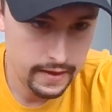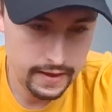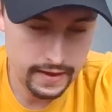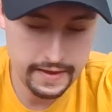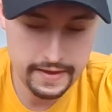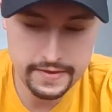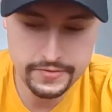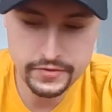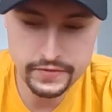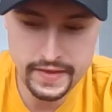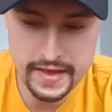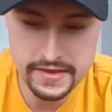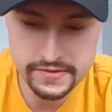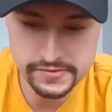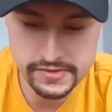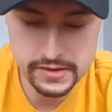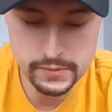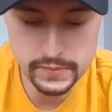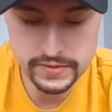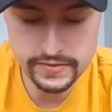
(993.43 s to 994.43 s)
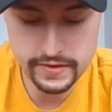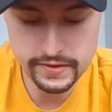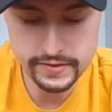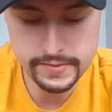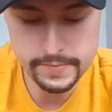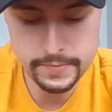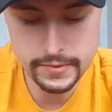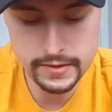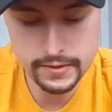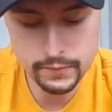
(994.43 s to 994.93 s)
And the last thing we
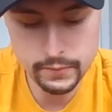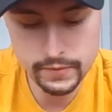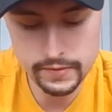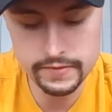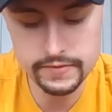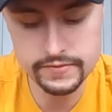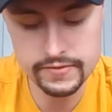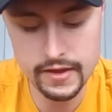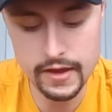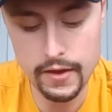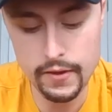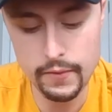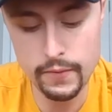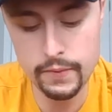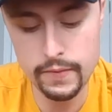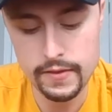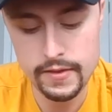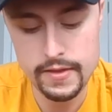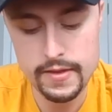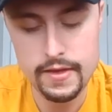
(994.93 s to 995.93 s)
talked about was how